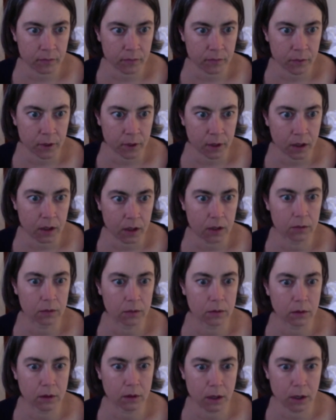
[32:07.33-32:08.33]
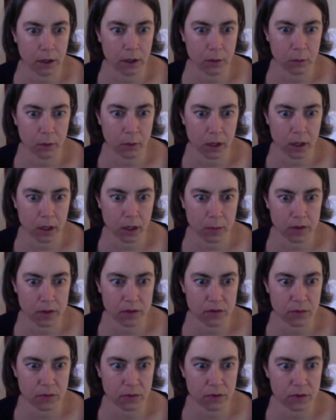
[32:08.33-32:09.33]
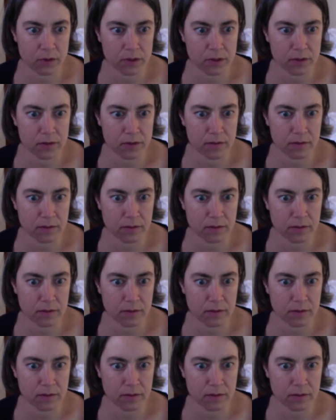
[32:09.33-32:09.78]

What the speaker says: all right, we're almost through this